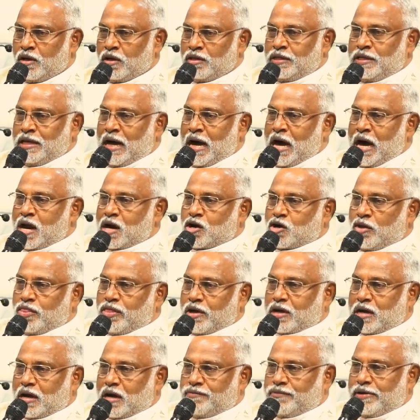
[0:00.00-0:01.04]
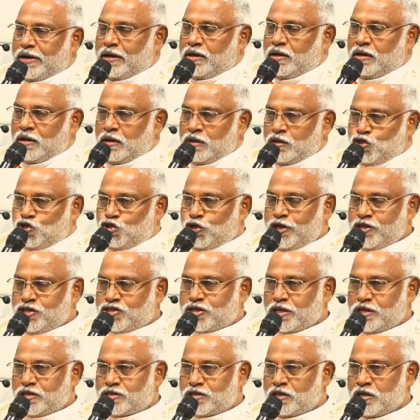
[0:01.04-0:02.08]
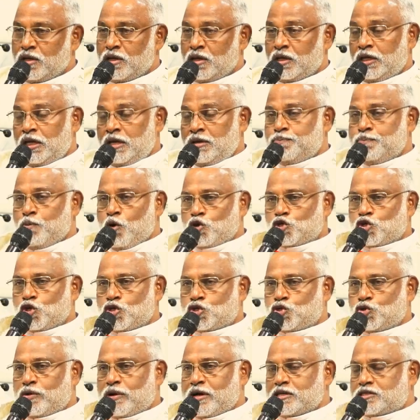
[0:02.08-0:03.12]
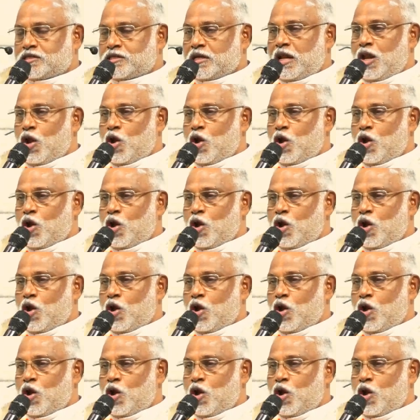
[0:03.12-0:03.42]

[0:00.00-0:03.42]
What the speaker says: the Ark of the Covenant, Jesus. If Moses was the